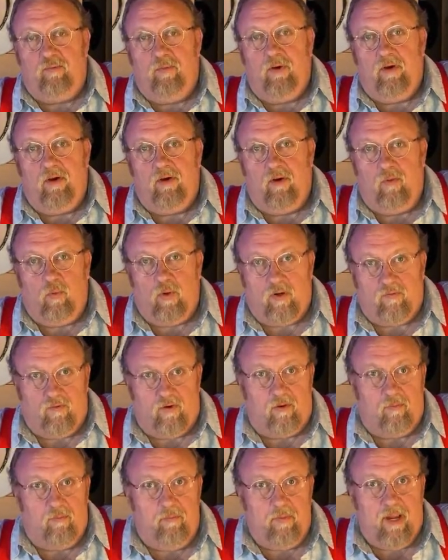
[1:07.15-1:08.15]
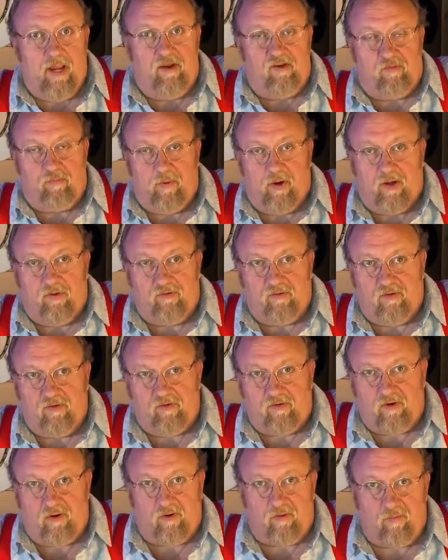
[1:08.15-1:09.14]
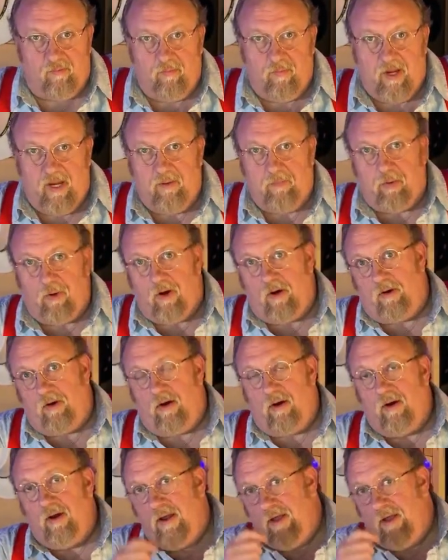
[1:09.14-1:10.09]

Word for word: by one of our main sponsors, our main partner.